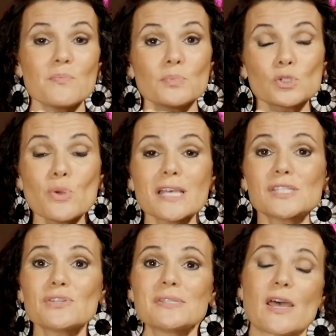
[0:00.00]

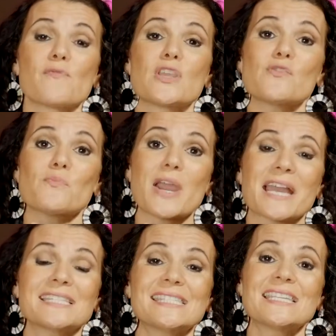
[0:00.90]
Trust yourself that you've
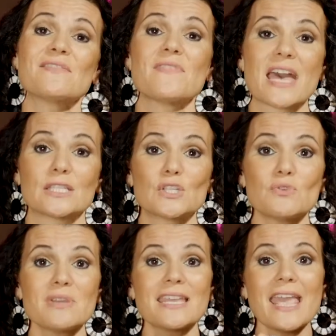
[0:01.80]
practiced in advance so
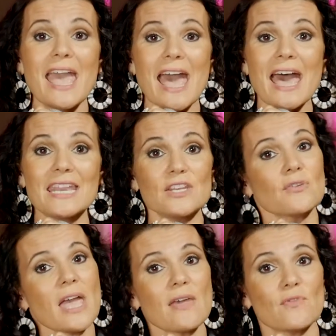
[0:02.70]
you can add in
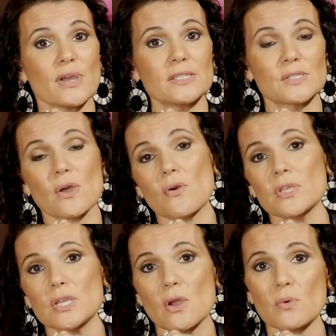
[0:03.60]
your head voice. So,
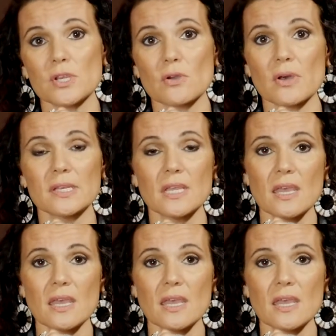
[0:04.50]
when you're going,